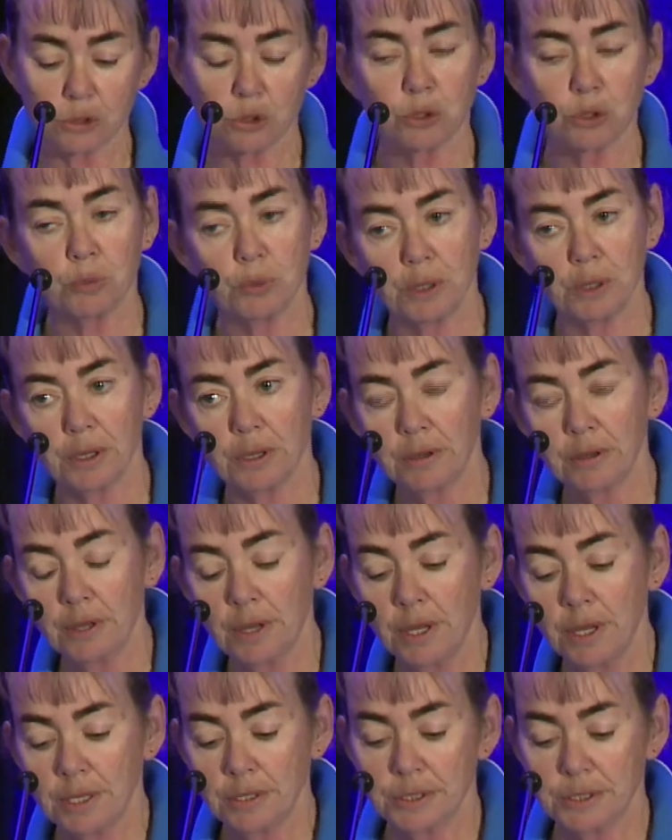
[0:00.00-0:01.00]
2 were
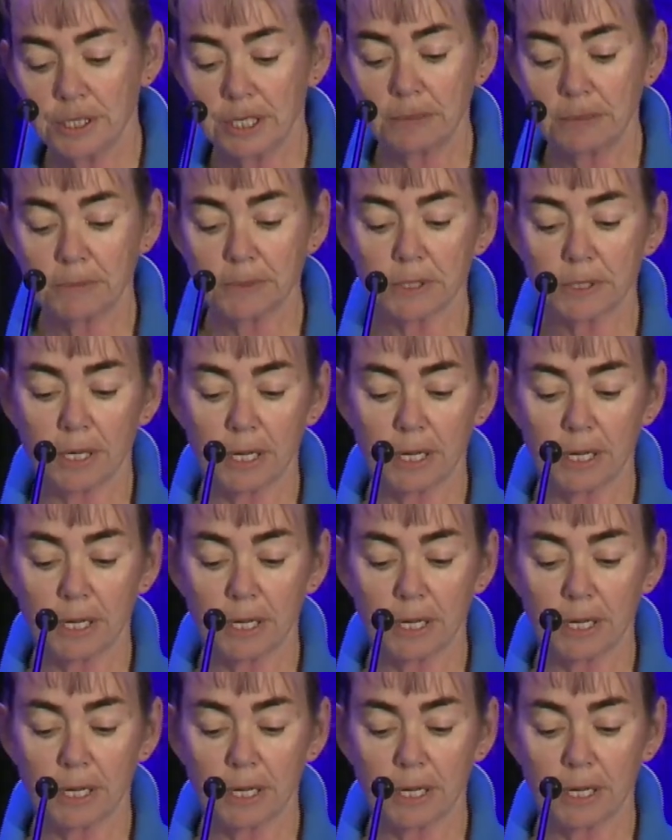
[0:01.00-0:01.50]
deemed,